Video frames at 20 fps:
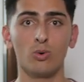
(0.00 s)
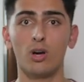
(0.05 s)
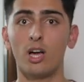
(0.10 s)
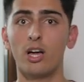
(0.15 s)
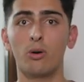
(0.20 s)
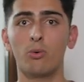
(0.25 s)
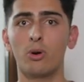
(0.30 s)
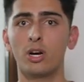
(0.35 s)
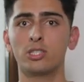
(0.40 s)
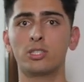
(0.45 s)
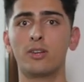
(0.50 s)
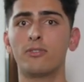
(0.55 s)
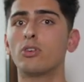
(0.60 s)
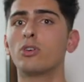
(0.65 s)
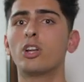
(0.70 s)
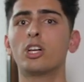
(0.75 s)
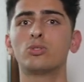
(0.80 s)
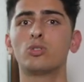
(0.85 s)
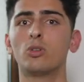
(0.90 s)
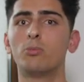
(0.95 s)
whereas
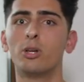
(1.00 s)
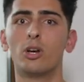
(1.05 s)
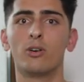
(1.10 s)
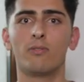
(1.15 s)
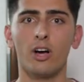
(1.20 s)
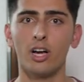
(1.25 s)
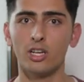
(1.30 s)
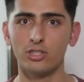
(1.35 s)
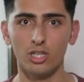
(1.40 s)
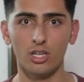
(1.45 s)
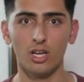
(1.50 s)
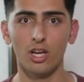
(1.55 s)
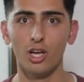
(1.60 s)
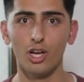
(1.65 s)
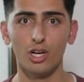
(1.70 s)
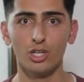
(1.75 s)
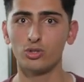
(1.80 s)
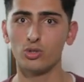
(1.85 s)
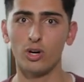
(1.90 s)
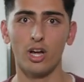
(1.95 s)
everyone else will be revising,
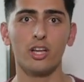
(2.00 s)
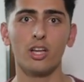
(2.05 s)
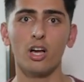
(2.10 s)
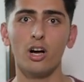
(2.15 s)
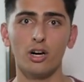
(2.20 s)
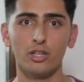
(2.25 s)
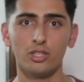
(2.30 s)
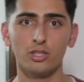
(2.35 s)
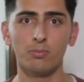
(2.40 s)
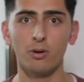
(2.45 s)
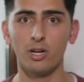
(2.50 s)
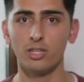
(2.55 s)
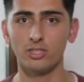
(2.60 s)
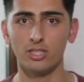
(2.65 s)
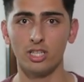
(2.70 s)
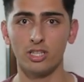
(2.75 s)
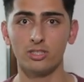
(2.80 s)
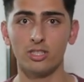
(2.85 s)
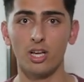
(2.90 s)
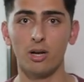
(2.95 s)
trying hard to pass
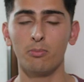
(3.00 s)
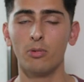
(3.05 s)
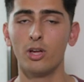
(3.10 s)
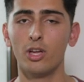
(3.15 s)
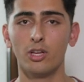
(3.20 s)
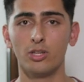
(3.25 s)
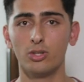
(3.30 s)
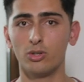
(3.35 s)
the exam.